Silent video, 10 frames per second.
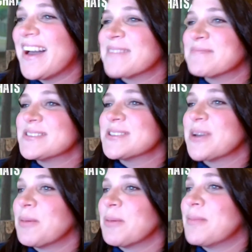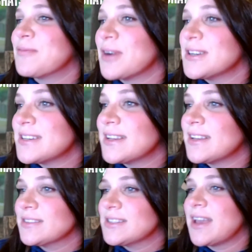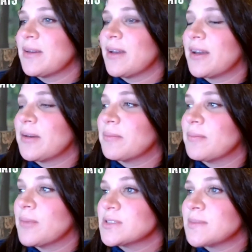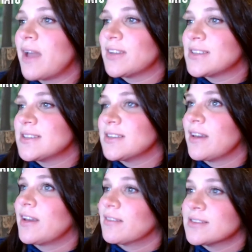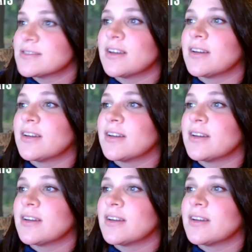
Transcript: So before attending Hill Day, most of my advocacy, like Alyssa,